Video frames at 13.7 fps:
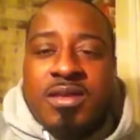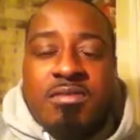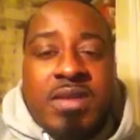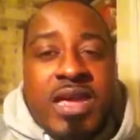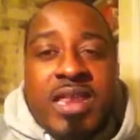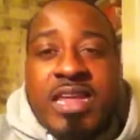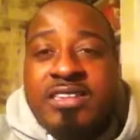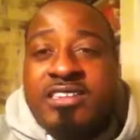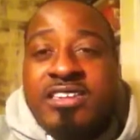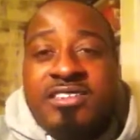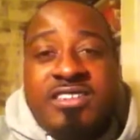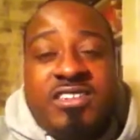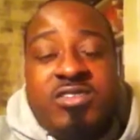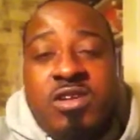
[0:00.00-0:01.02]
Man, that's
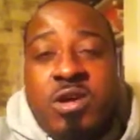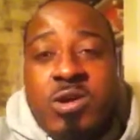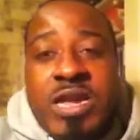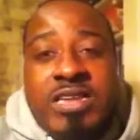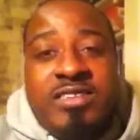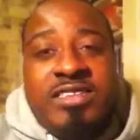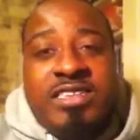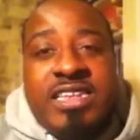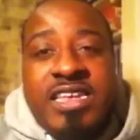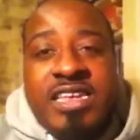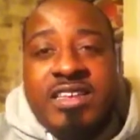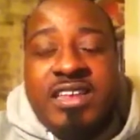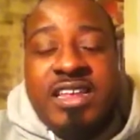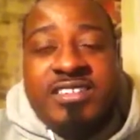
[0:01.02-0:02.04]
just,
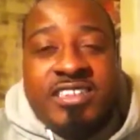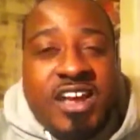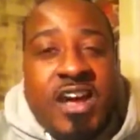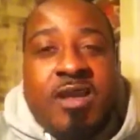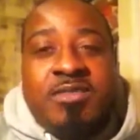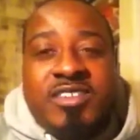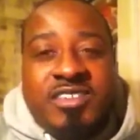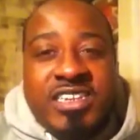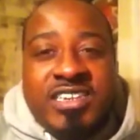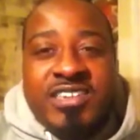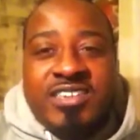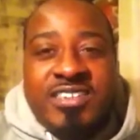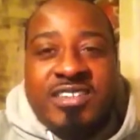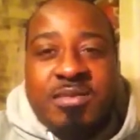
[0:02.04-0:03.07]
it's common
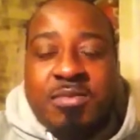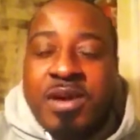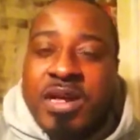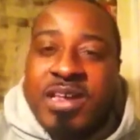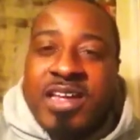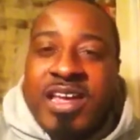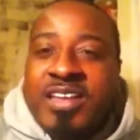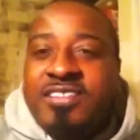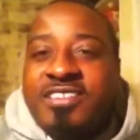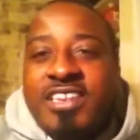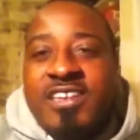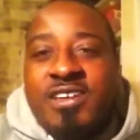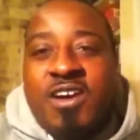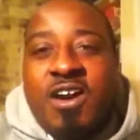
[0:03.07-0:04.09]
sense. But as
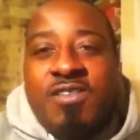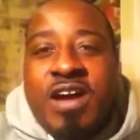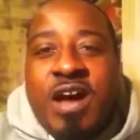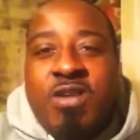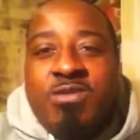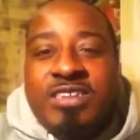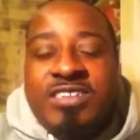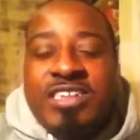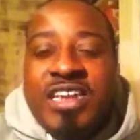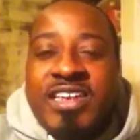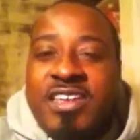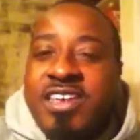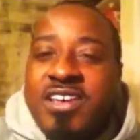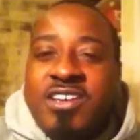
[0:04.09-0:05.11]
Steve Harvey always
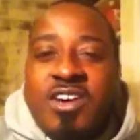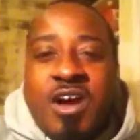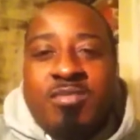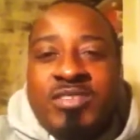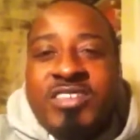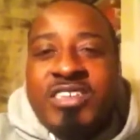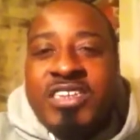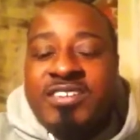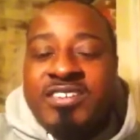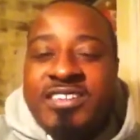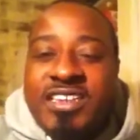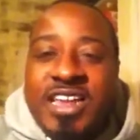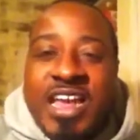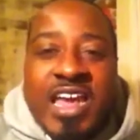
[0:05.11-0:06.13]
say, common
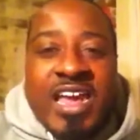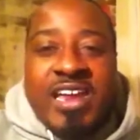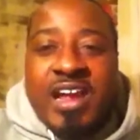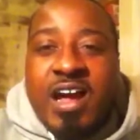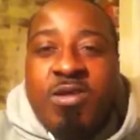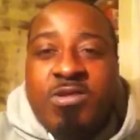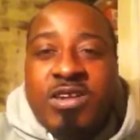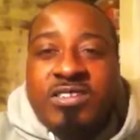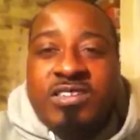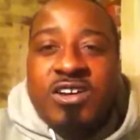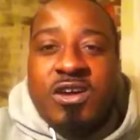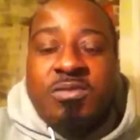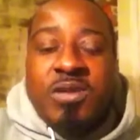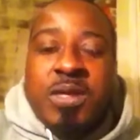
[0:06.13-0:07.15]
sense ain't always
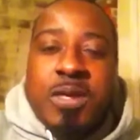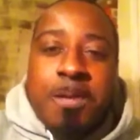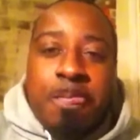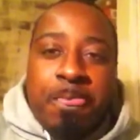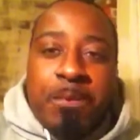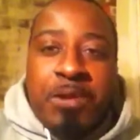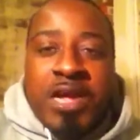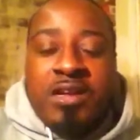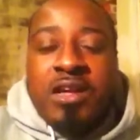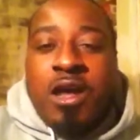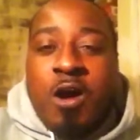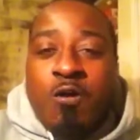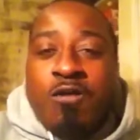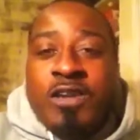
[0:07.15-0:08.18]
common.
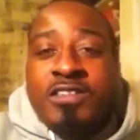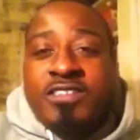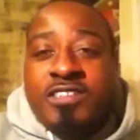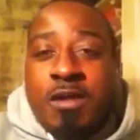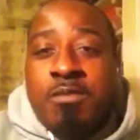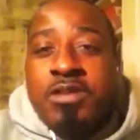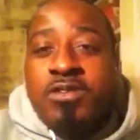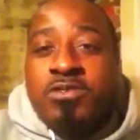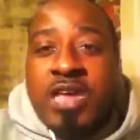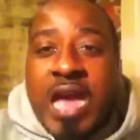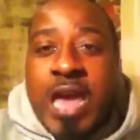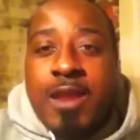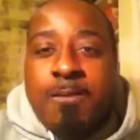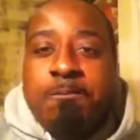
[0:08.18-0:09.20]
But hopefully some of you
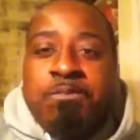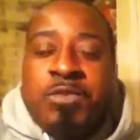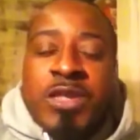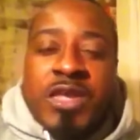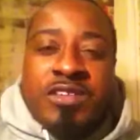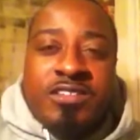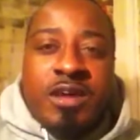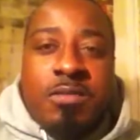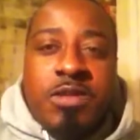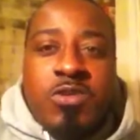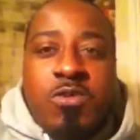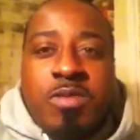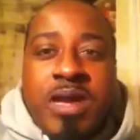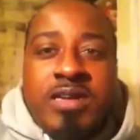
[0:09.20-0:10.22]
got it, and some of
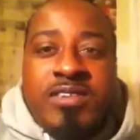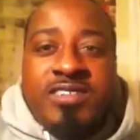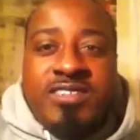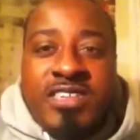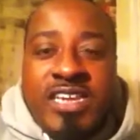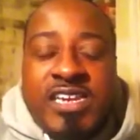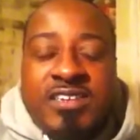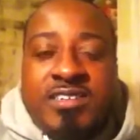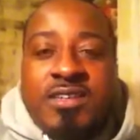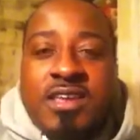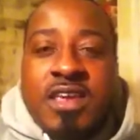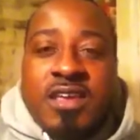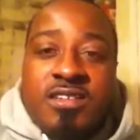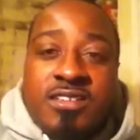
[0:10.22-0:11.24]
you will make a
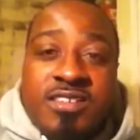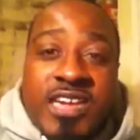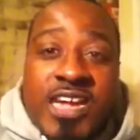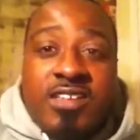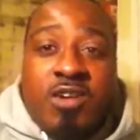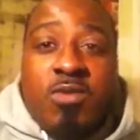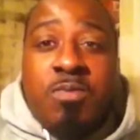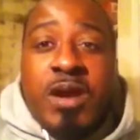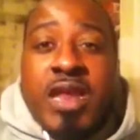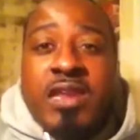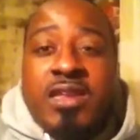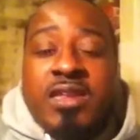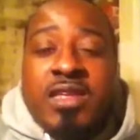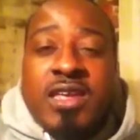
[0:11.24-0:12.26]
decision to take your
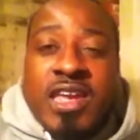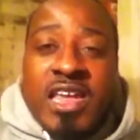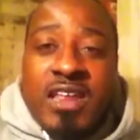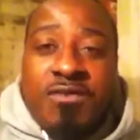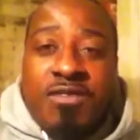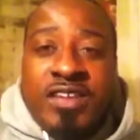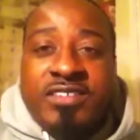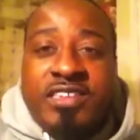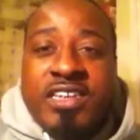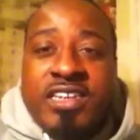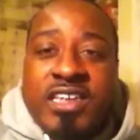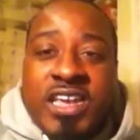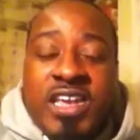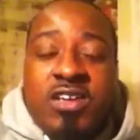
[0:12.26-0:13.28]
money and invest
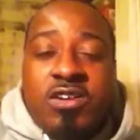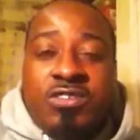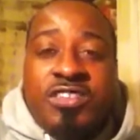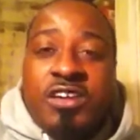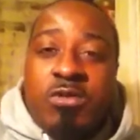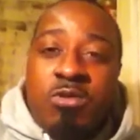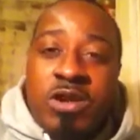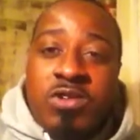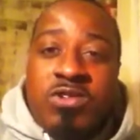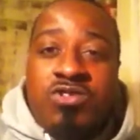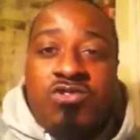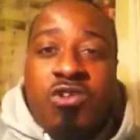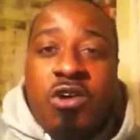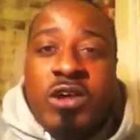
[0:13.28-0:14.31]
it in yourself where you
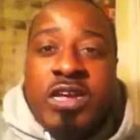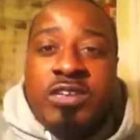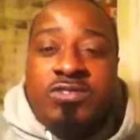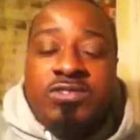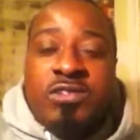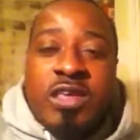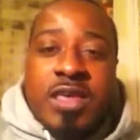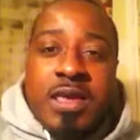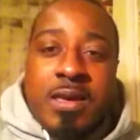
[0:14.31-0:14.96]
can draw interest.